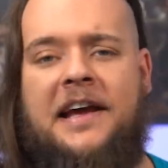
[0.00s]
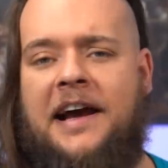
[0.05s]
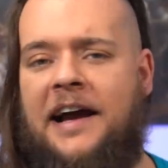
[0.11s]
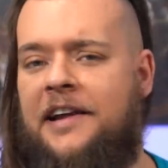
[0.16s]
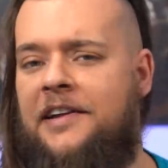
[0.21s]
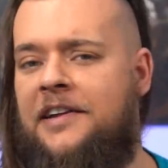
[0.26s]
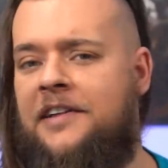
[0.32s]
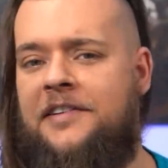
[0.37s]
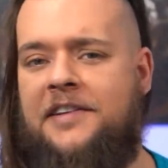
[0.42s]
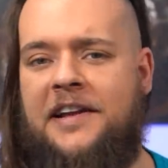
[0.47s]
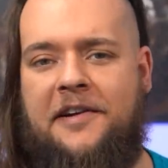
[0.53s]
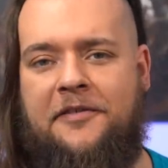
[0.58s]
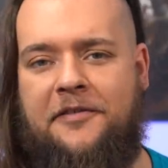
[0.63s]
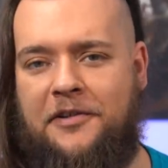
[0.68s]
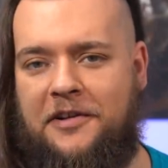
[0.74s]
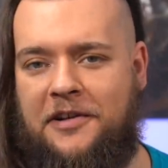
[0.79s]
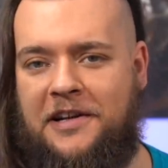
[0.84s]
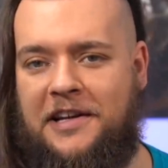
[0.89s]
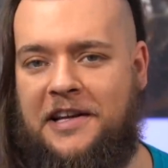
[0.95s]
And it
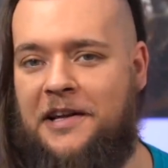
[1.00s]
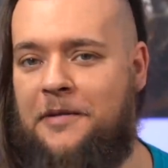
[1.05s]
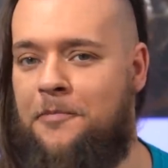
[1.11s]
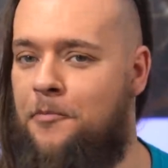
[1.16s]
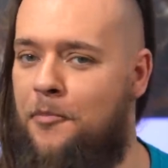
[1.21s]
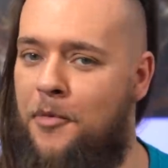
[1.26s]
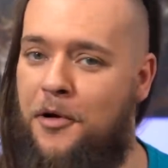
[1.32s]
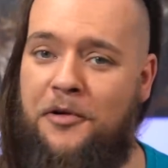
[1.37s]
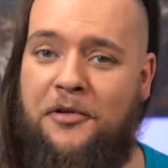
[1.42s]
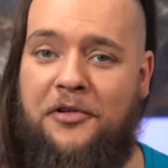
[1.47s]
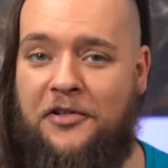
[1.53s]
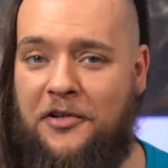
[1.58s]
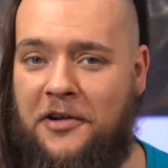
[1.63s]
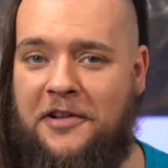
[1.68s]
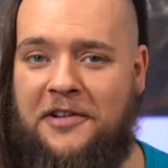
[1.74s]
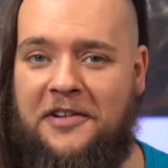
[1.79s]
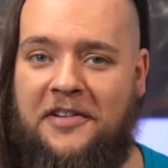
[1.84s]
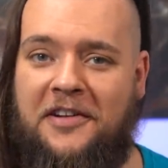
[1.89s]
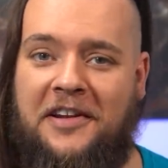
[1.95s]
definitely, most
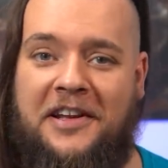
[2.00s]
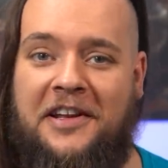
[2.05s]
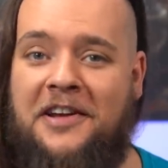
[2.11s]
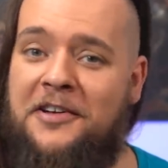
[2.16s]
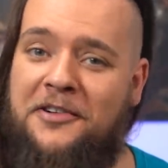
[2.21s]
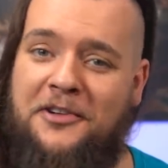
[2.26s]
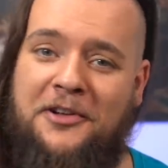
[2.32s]
certainly,